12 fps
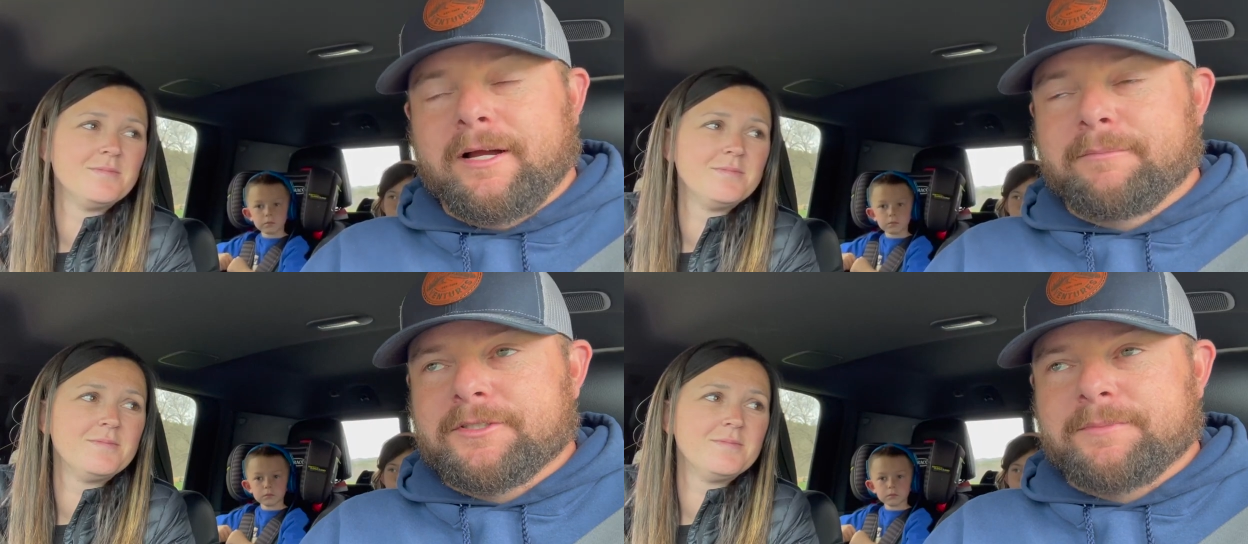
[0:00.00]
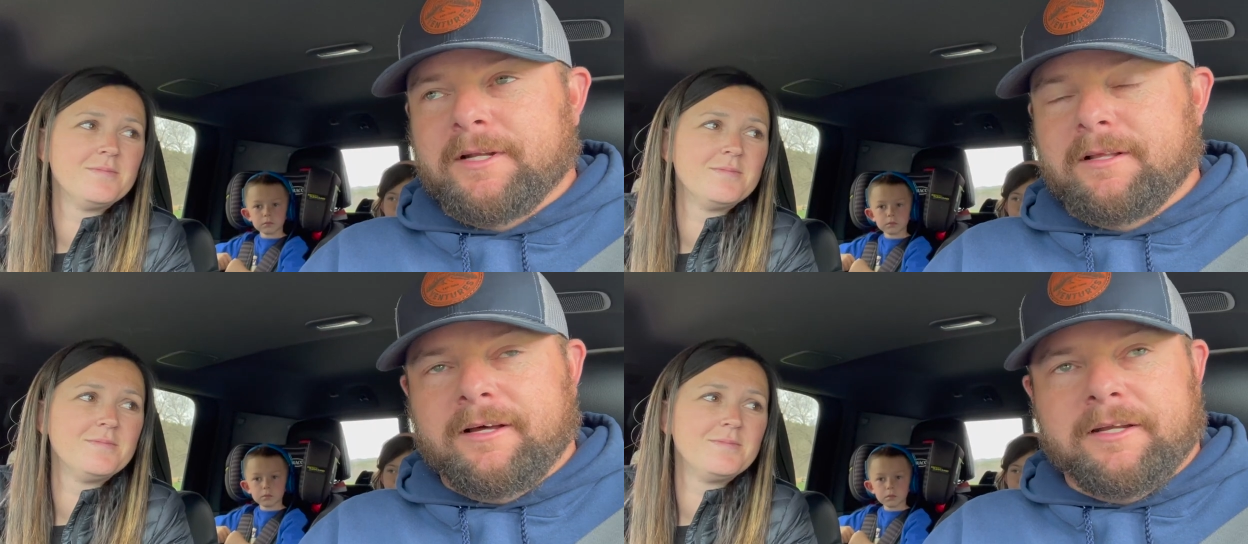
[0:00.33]
Speaker 1: I almost
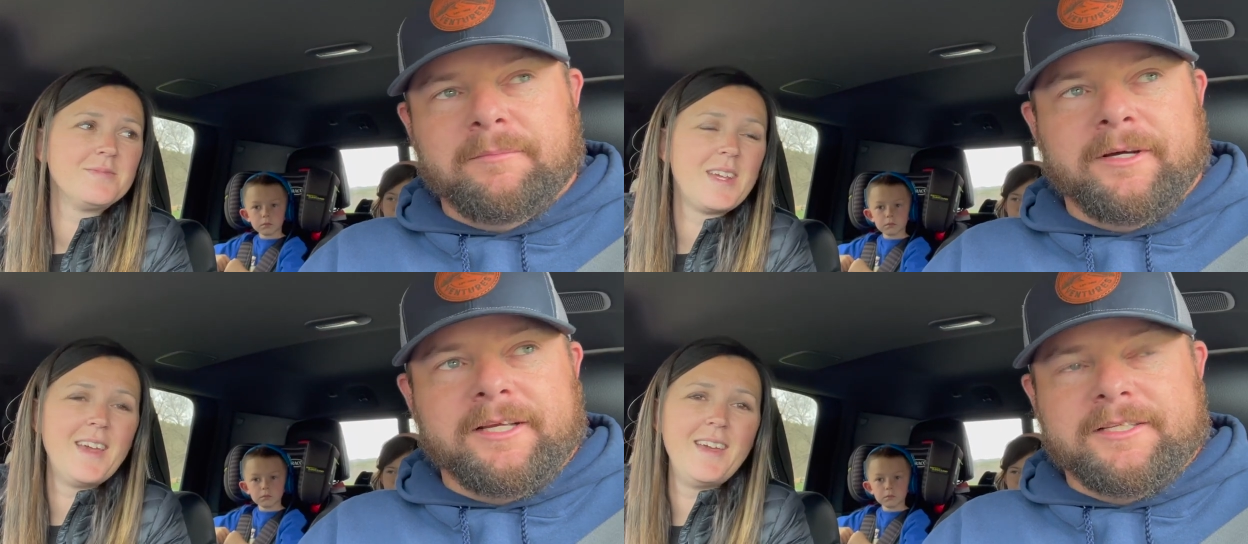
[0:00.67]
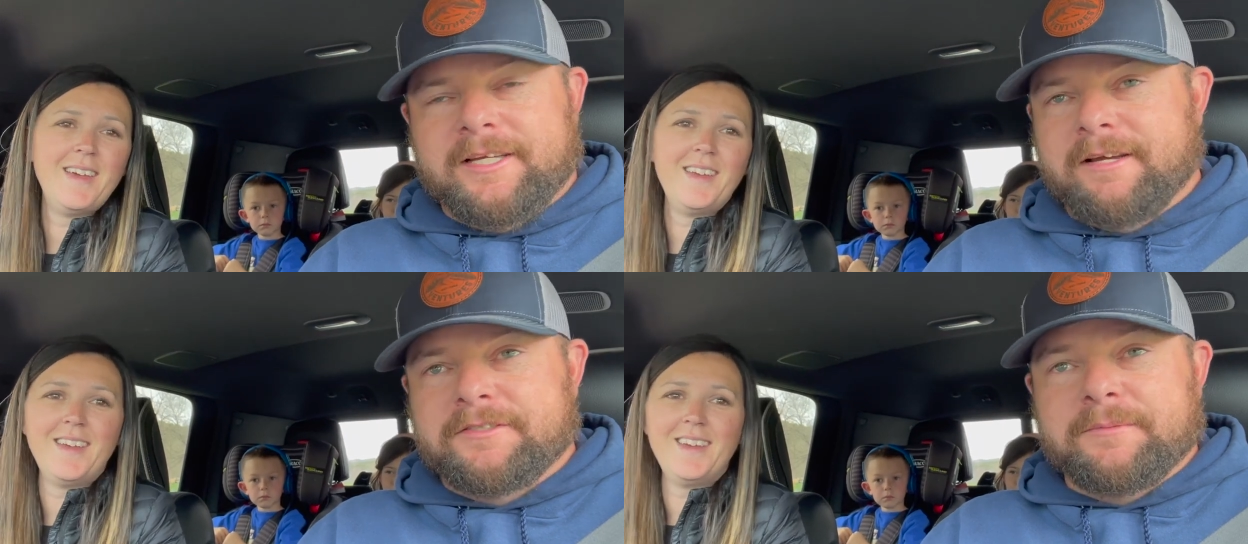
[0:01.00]
spent a lot of money
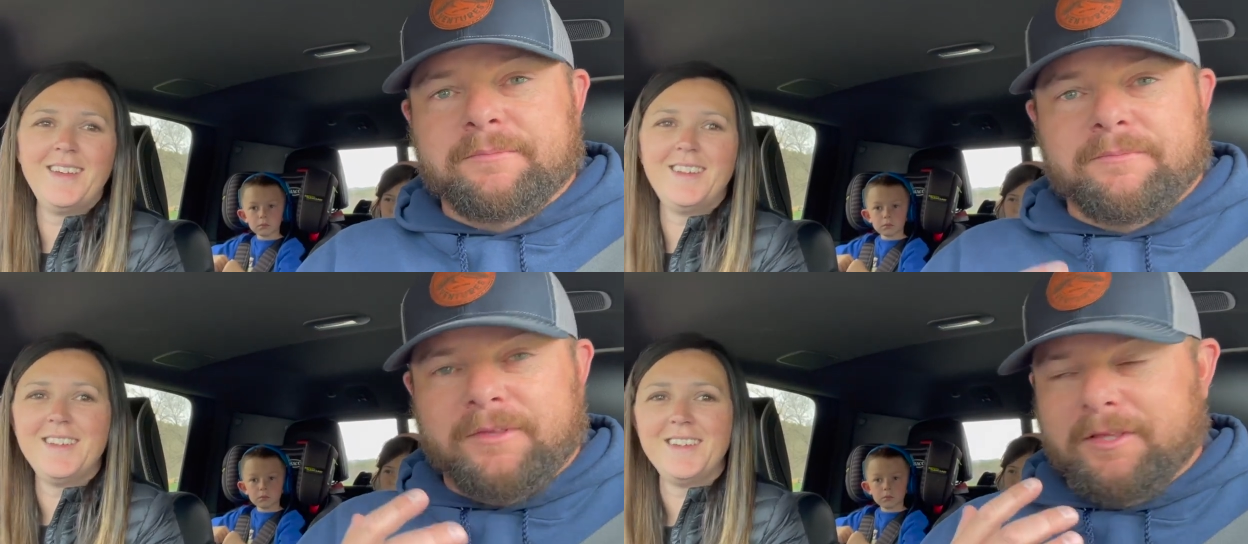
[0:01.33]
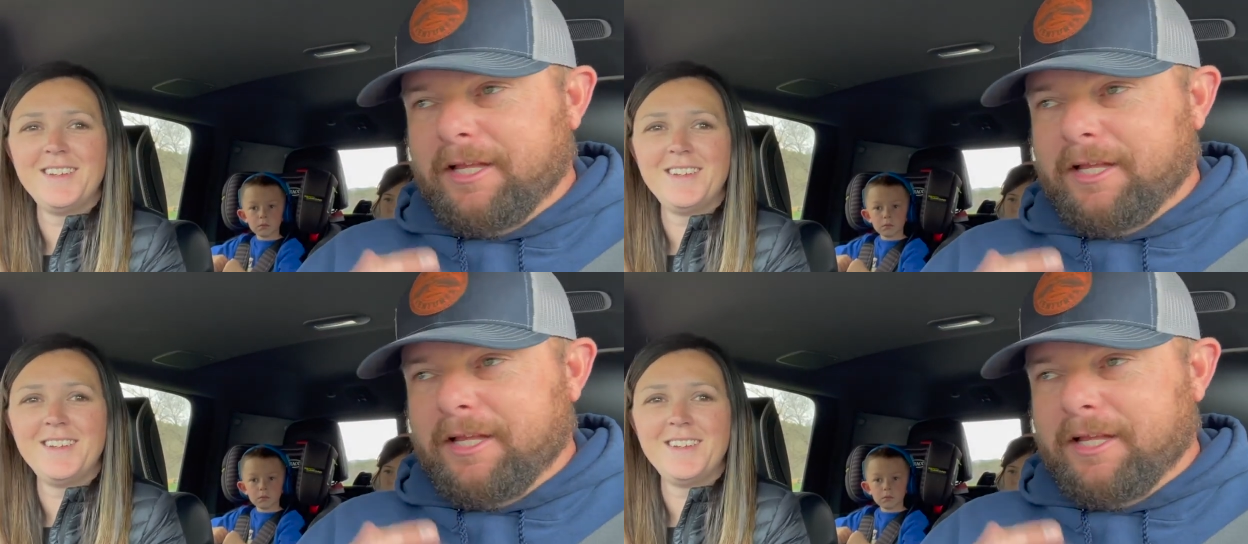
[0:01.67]
because they have some a